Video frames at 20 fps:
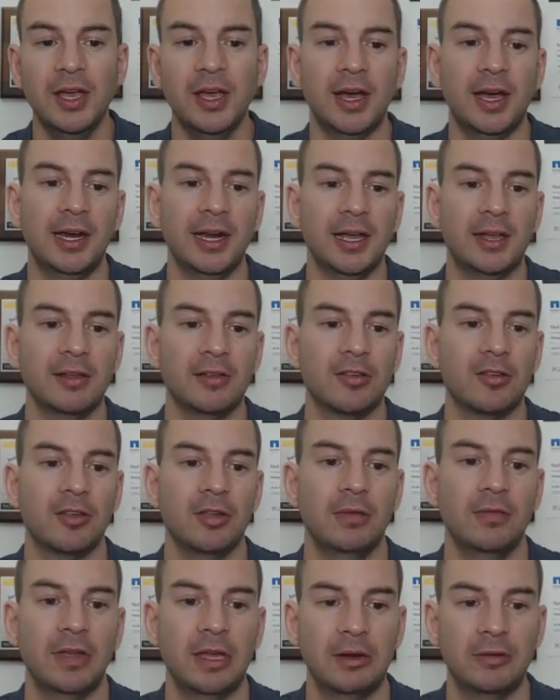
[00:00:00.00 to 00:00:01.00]
and I can
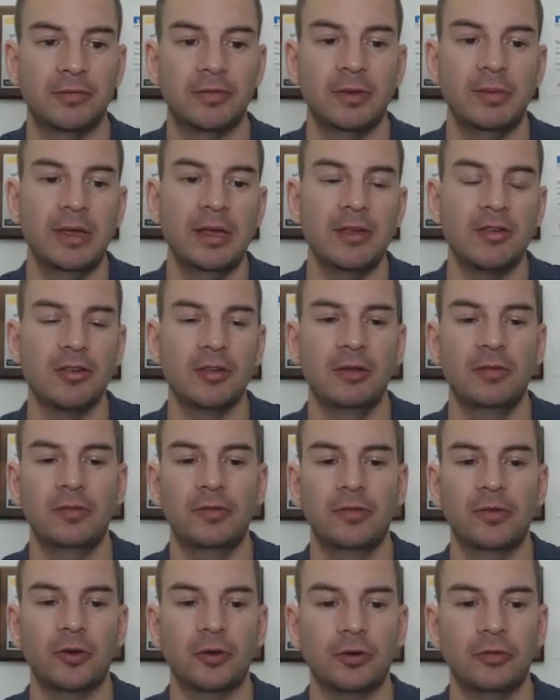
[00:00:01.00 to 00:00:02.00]
see the information
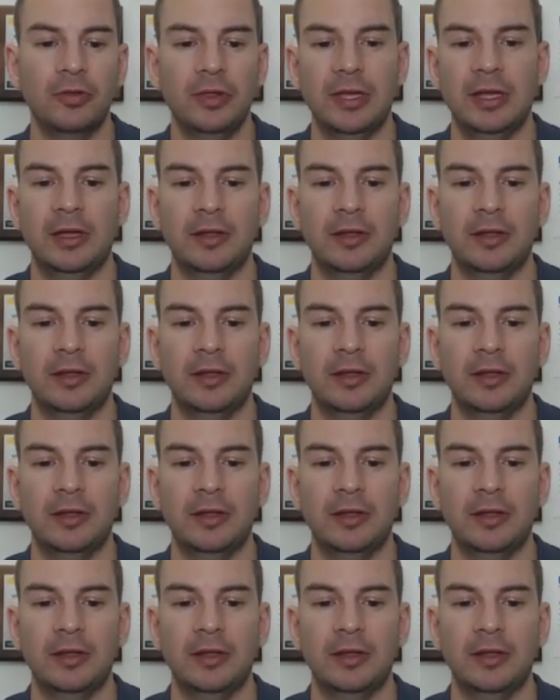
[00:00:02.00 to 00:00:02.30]
for the